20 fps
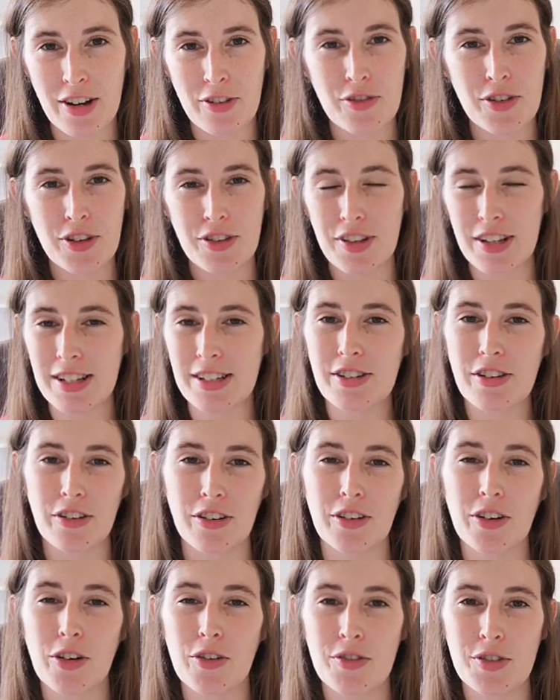had a few things
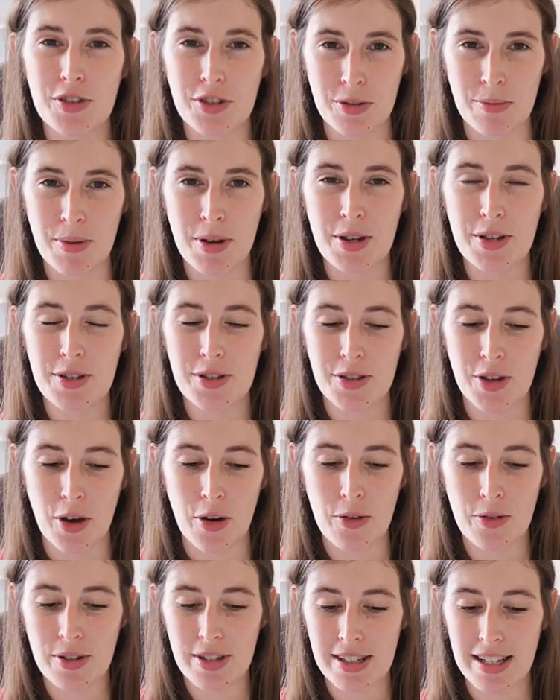going on over summer,
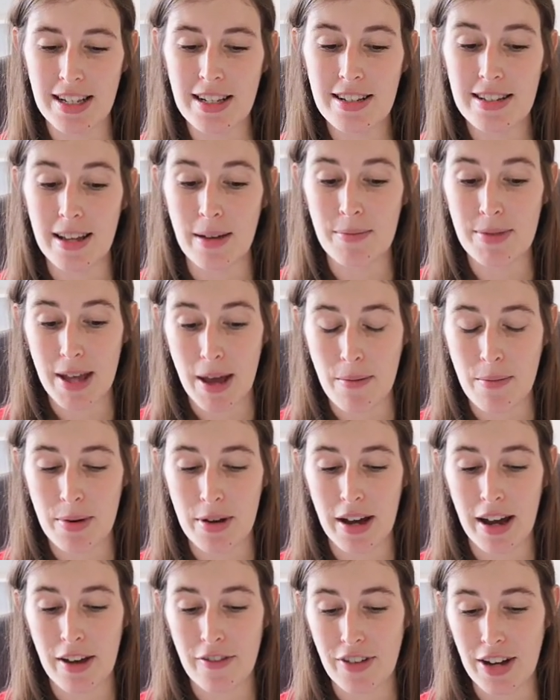so since
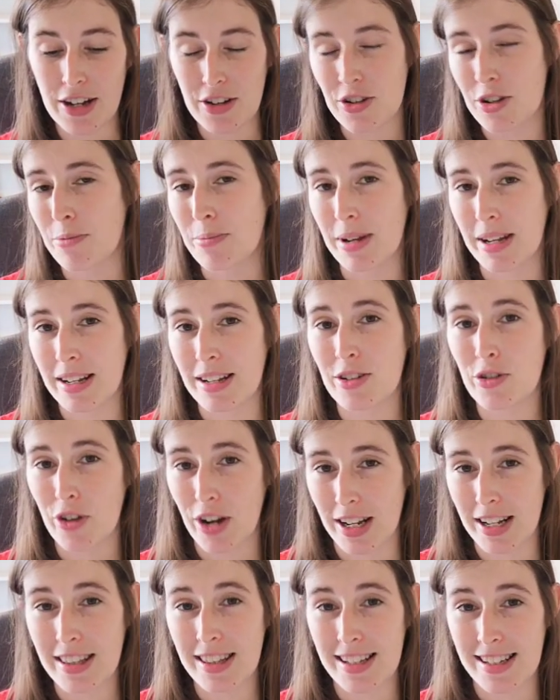September I've actually been
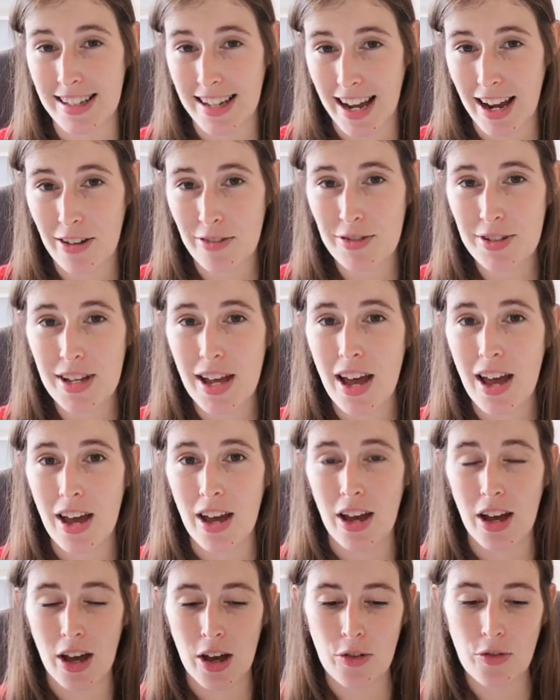trading this account,
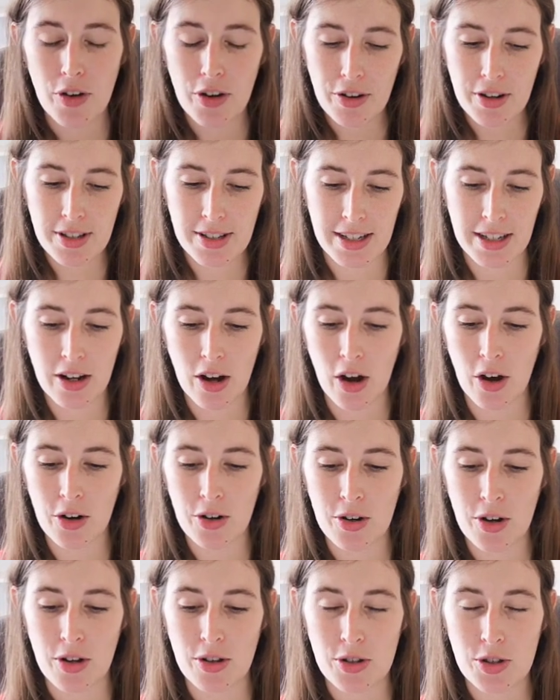focusing
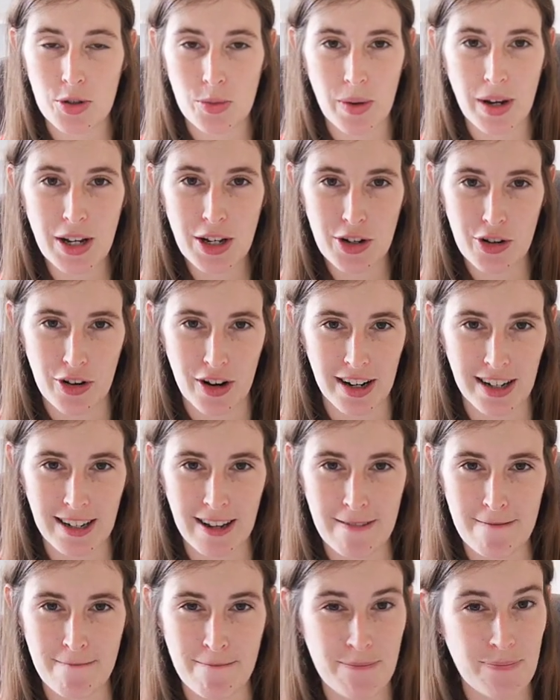on swing
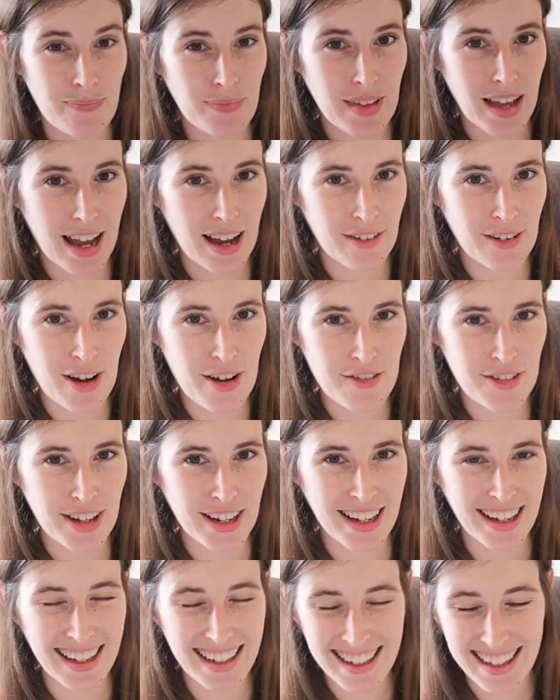trading.
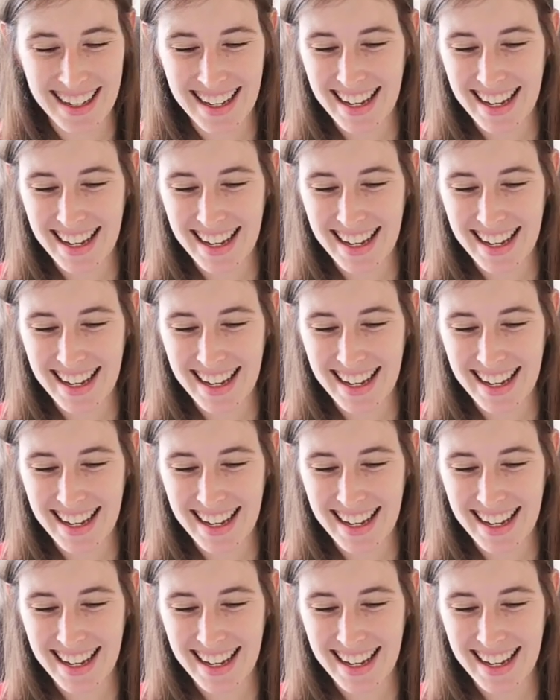However,